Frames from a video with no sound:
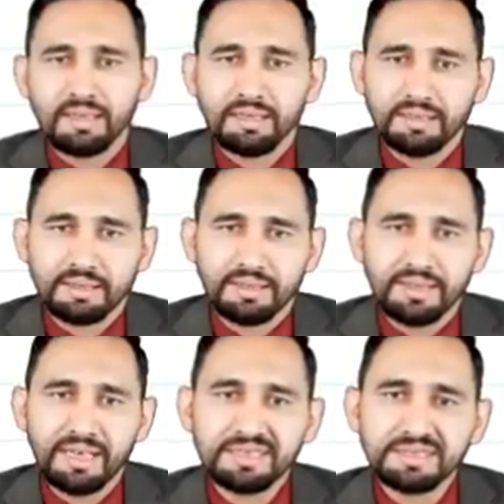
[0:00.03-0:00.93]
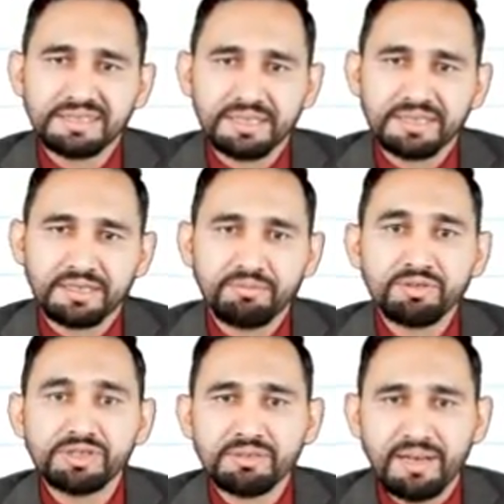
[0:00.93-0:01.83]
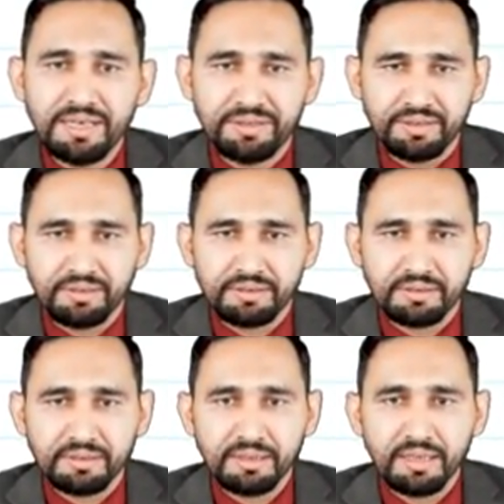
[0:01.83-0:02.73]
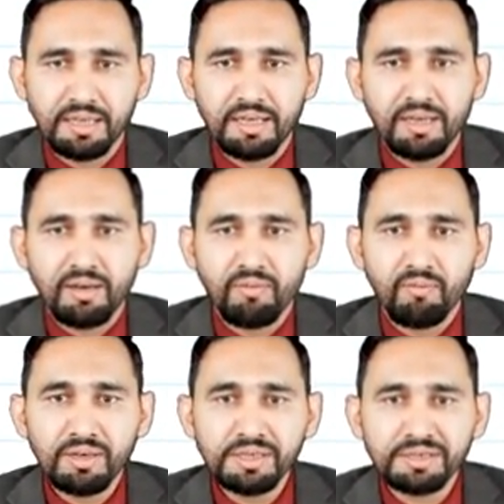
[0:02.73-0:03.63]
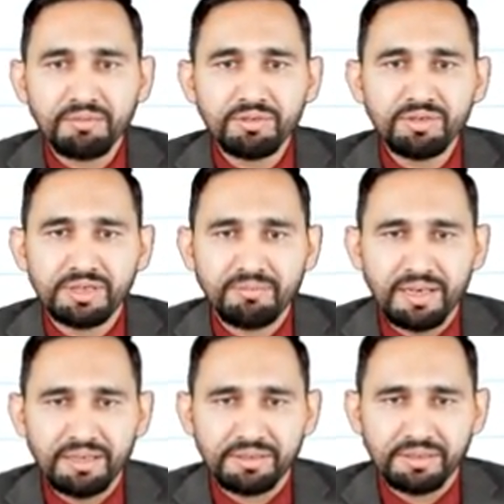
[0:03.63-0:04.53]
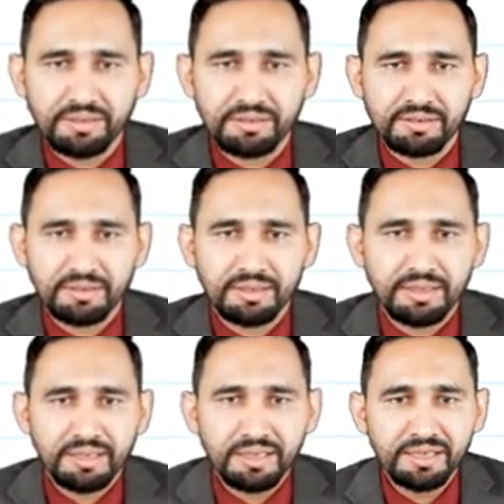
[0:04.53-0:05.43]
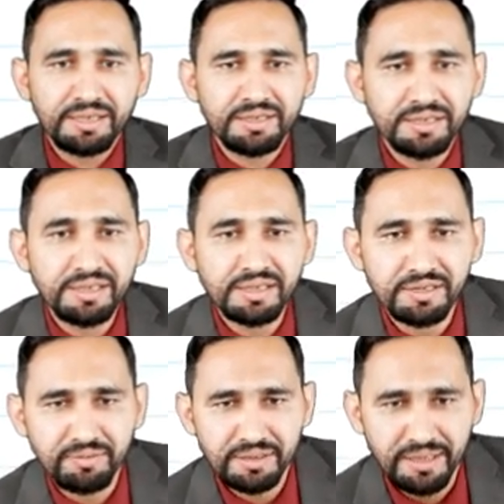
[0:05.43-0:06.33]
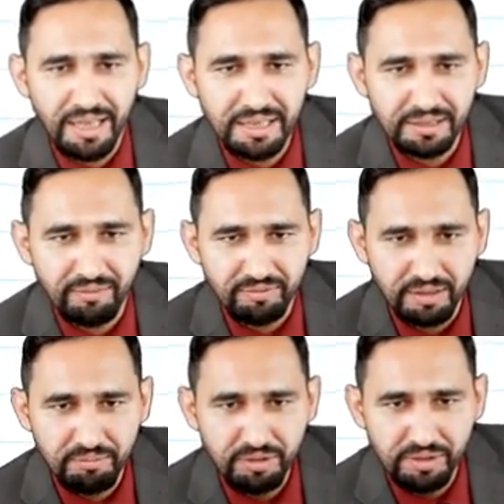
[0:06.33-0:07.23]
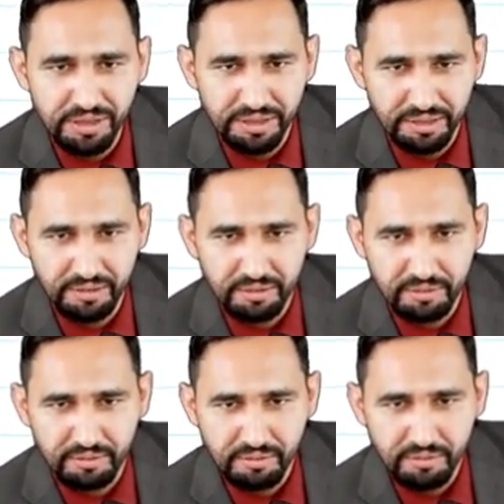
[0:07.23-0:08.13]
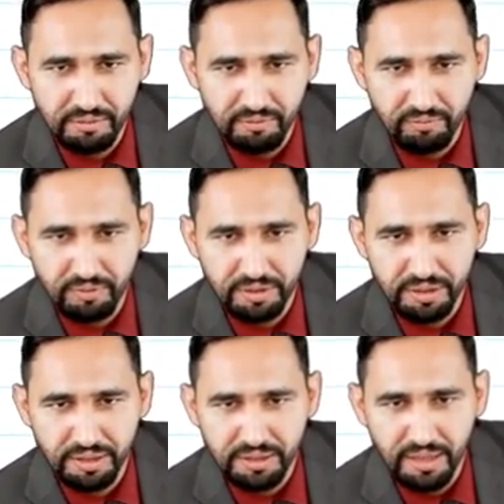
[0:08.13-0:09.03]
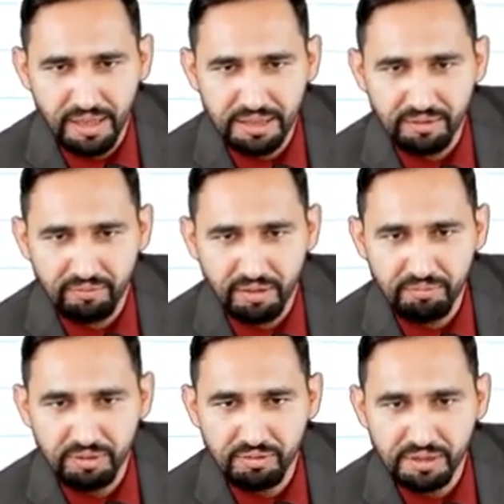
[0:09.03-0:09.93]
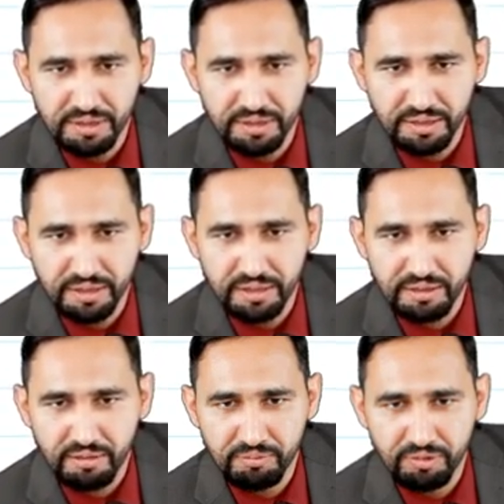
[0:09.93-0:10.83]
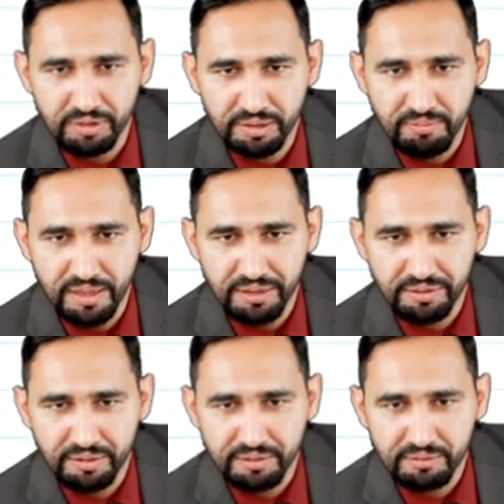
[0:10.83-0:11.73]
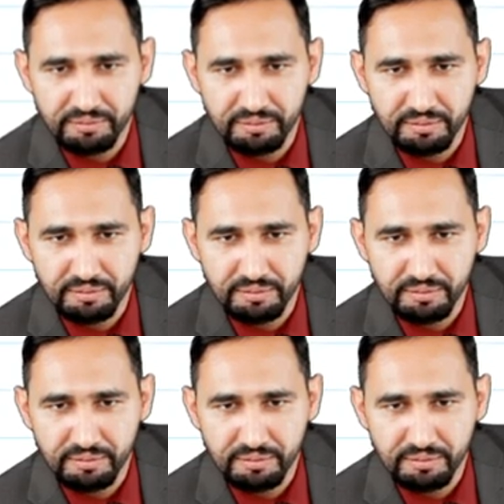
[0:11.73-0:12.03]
Let's discuss community medicine. What is community medicine? It deals with the health of community. You see, the health of community in community medicine